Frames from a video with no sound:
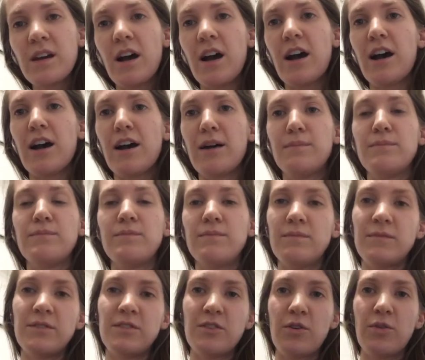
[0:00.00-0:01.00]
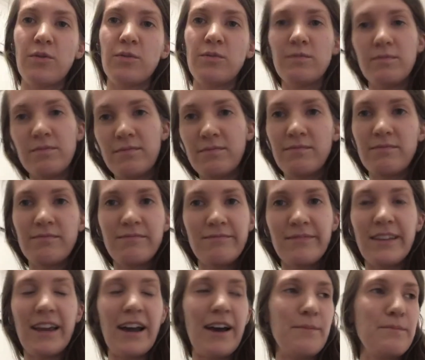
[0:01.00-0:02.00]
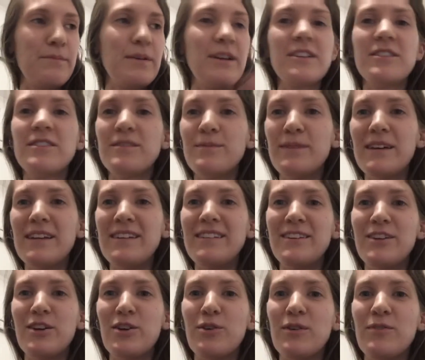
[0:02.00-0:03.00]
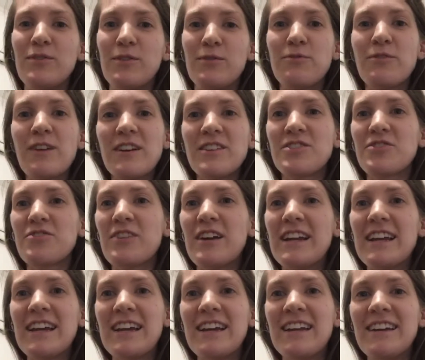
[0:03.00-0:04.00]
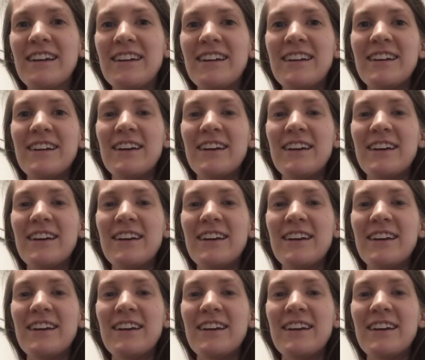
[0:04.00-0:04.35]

Um, so yeah, but it, but you know, if you're frustrated,